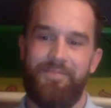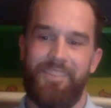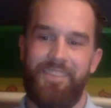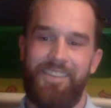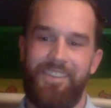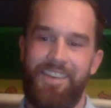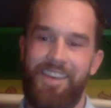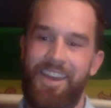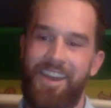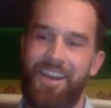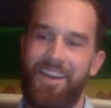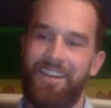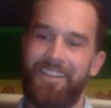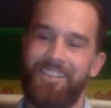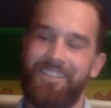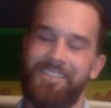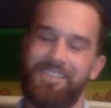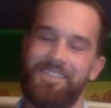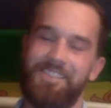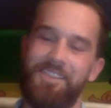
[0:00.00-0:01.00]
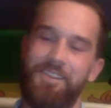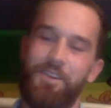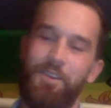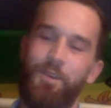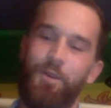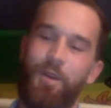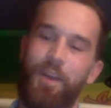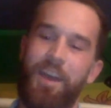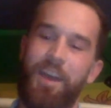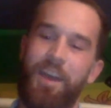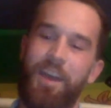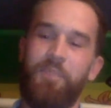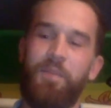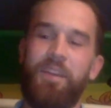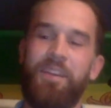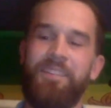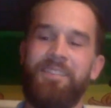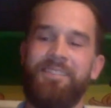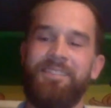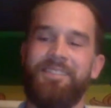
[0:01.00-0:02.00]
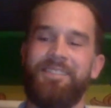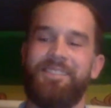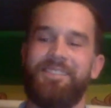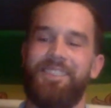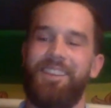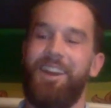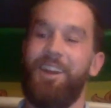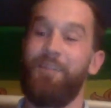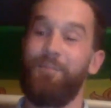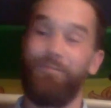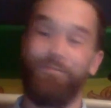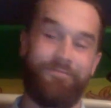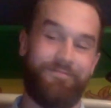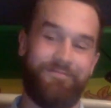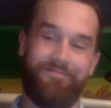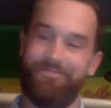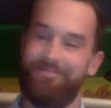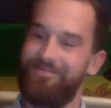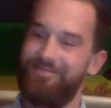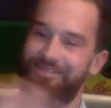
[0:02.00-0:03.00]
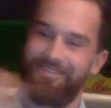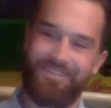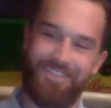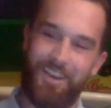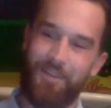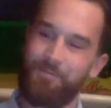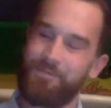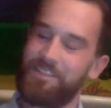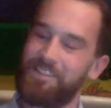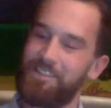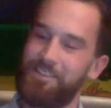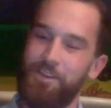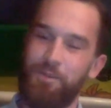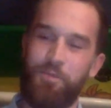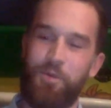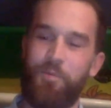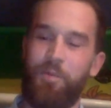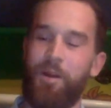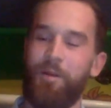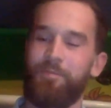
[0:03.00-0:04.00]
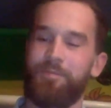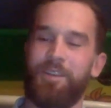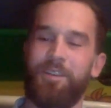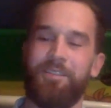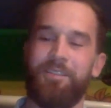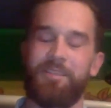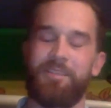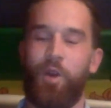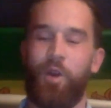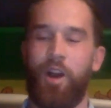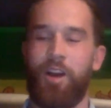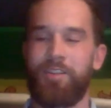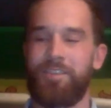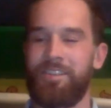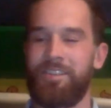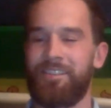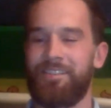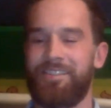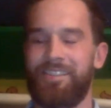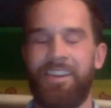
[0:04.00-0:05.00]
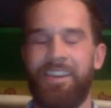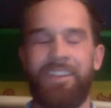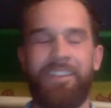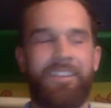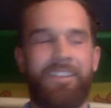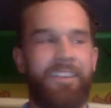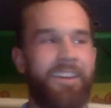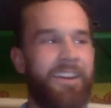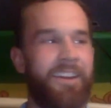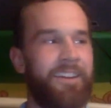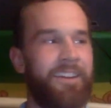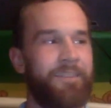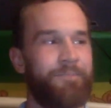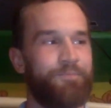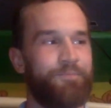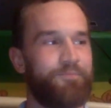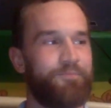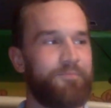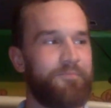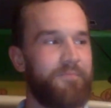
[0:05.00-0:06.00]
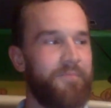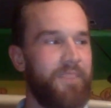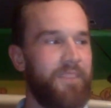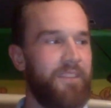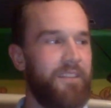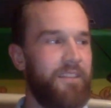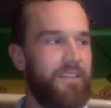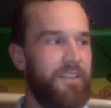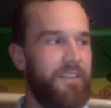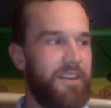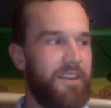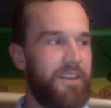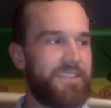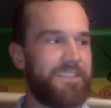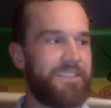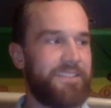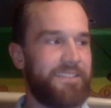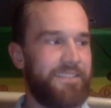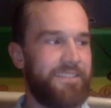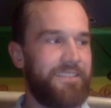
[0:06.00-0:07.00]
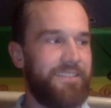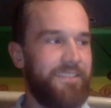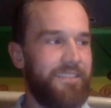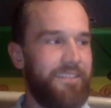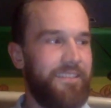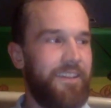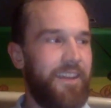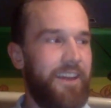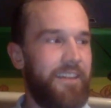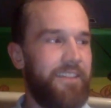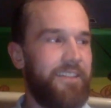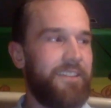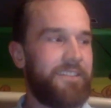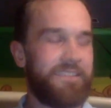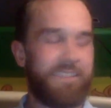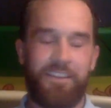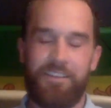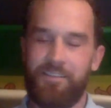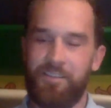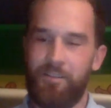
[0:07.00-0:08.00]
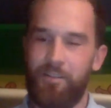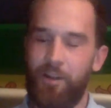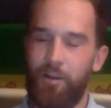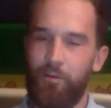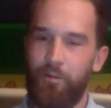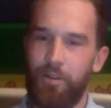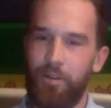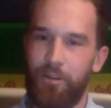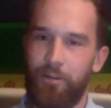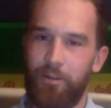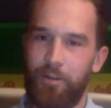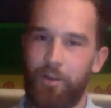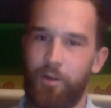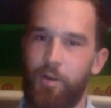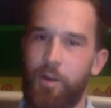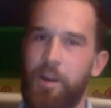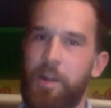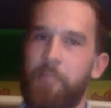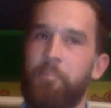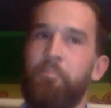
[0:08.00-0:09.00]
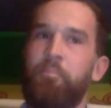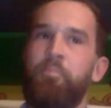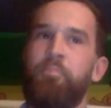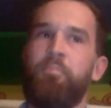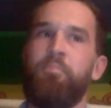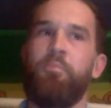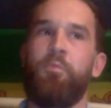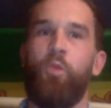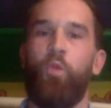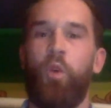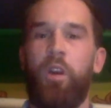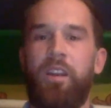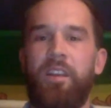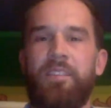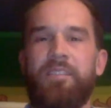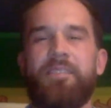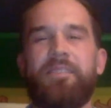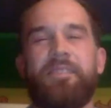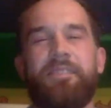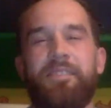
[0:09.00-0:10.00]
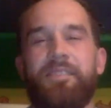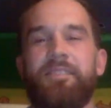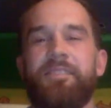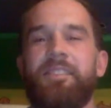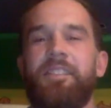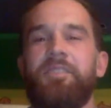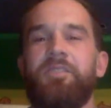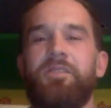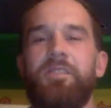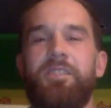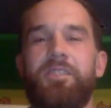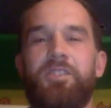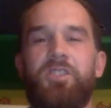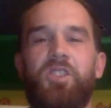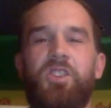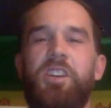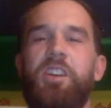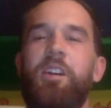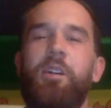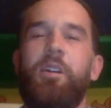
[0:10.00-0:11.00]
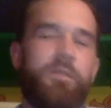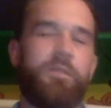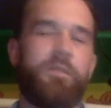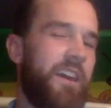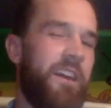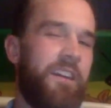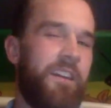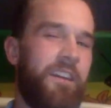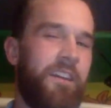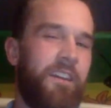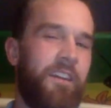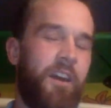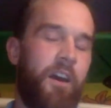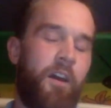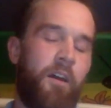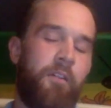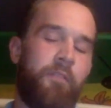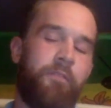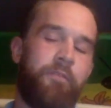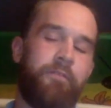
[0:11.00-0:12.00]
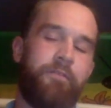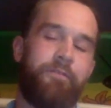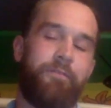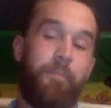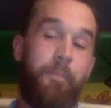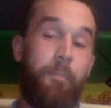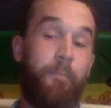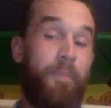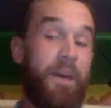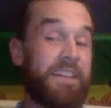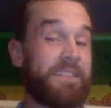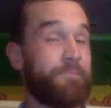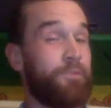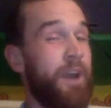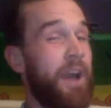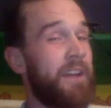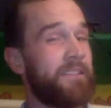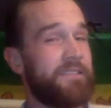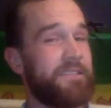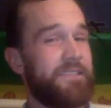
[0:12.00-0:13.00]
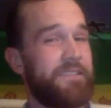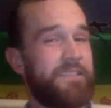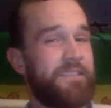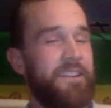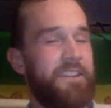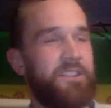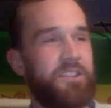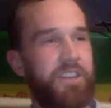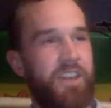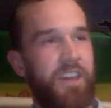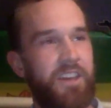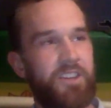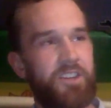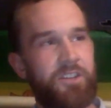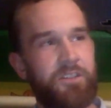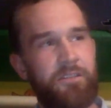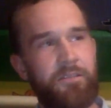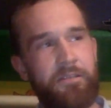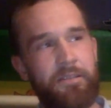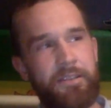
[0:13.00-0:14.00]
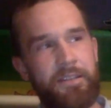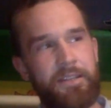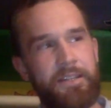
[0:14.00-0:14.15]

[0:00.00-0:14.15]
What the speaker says: Yeah, so EdPins, I'm super pumped on this project, and I think it's going to turn out really, really great. What is essentially geotagging of best practices in education,